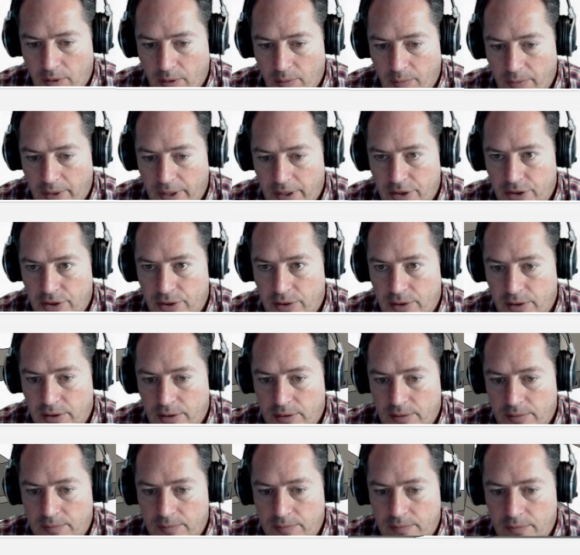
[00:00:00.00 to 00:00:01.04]
to
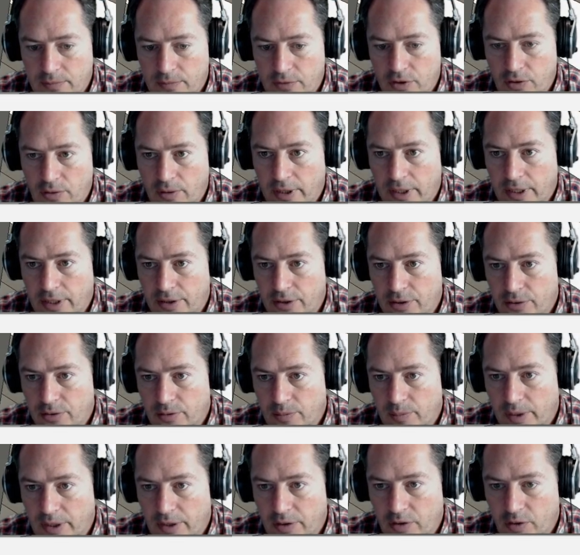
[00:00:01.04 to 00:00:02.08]
measure, so I can use
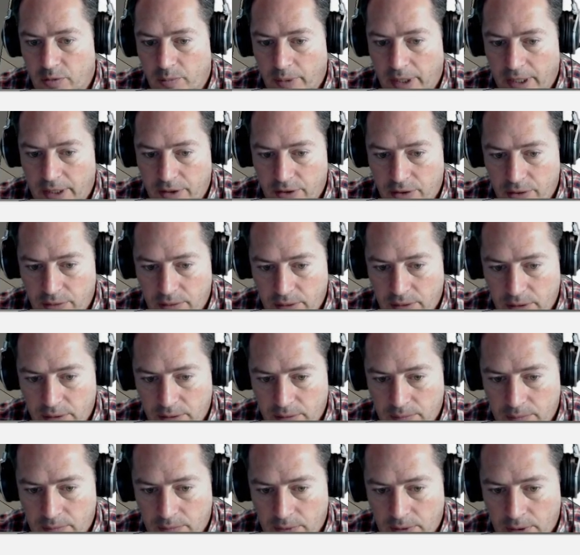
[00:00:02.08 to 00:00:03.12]
my inspect
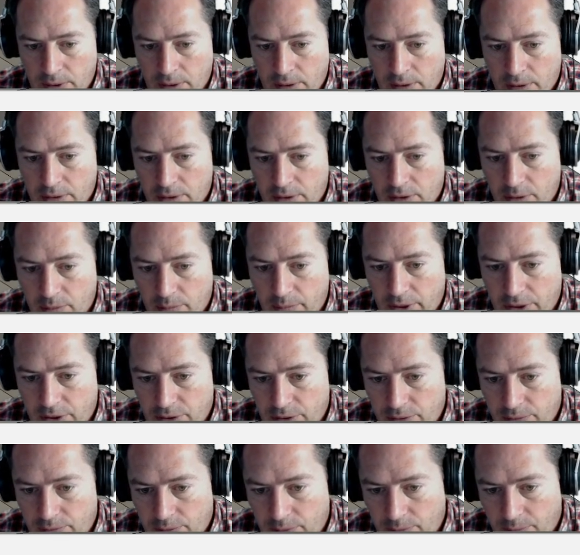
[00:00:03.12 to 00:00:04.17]
tool to
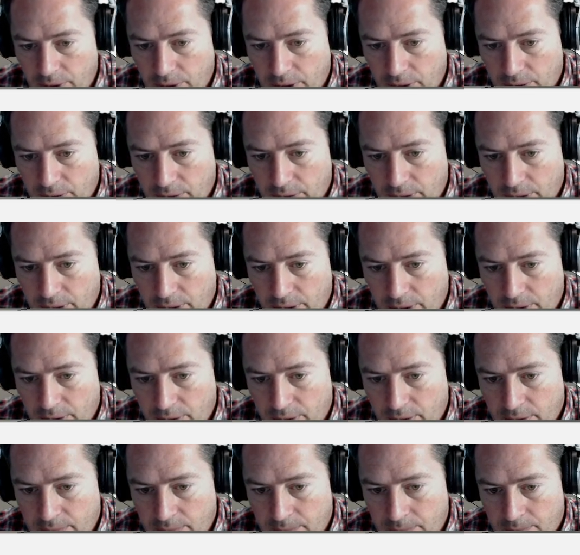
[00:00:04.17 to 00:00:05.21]
measure from here to
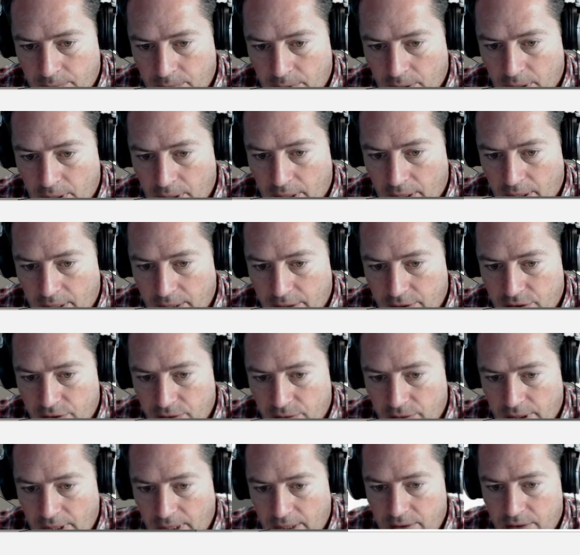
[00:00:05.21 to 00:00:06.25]
here, and so
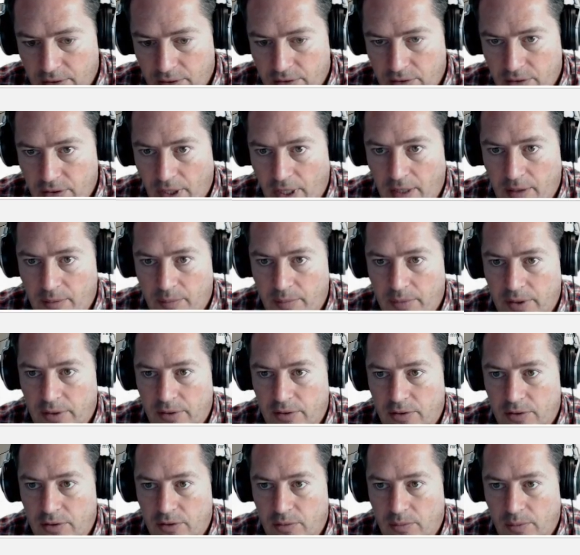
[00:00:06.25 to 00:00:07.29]
that's 10
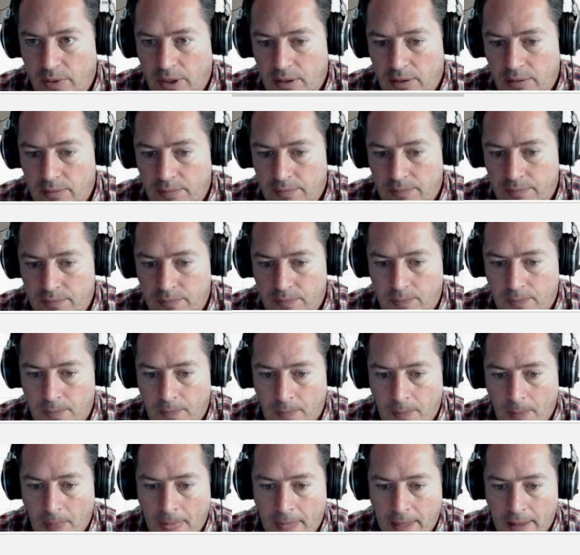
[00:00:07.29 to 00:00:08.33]
mils as well.
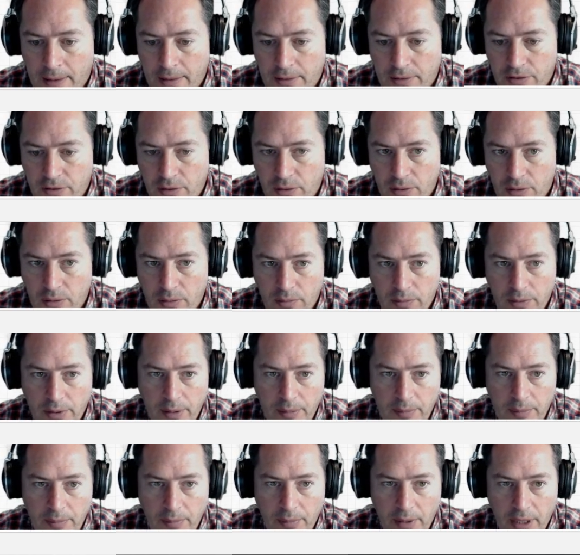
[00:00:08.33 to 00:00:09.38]
So when
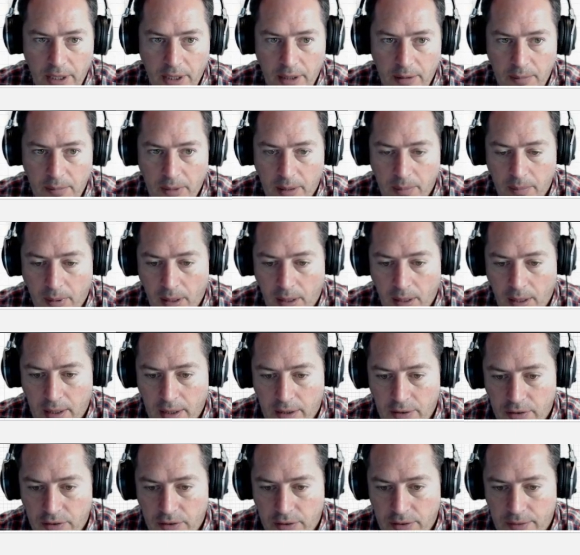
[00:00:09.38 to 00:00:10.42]
I'm making my
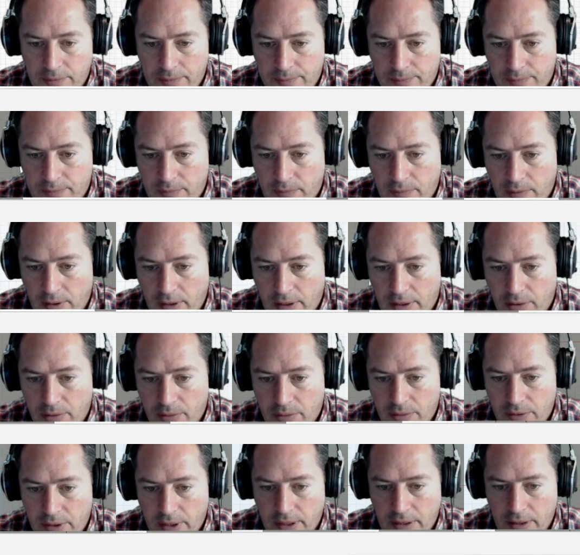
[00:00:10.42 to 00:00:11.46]
box, I
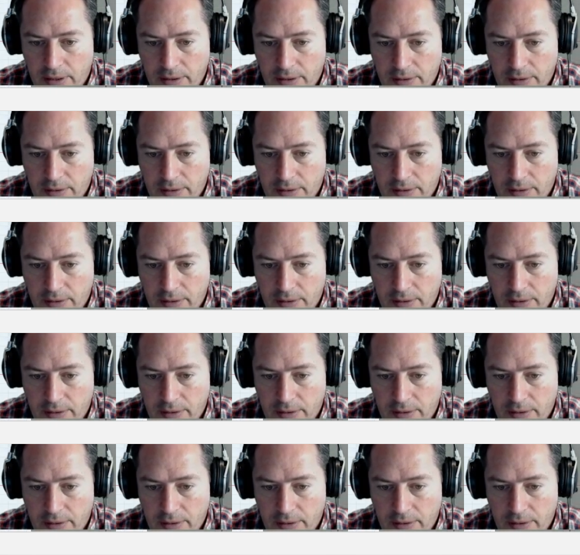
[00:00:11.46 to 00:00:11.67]
know that